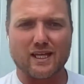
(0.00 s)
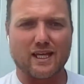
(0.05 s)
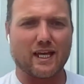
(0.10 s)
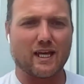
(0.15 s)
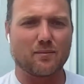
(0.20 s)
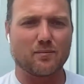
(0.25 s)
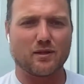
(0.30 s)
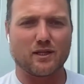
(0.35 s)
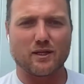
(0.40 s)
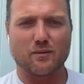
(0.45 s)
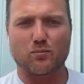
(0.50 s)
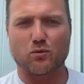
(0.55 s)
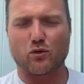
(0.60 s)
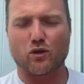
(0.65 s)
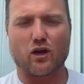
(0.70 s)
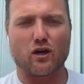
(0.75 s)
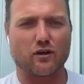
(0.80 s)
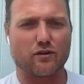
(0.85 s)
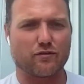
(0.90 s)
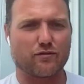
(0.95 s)
gambling,
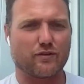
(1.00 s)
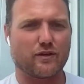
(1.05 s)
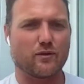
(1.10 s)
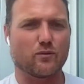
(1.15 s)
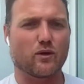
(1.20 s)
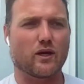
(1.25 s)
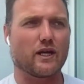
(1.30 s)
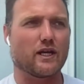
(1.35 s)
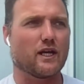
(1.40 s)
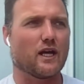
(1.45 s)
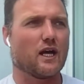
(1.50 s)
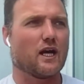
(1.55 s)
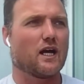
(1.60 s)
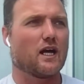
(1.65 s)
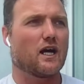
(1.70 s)
pornography, right?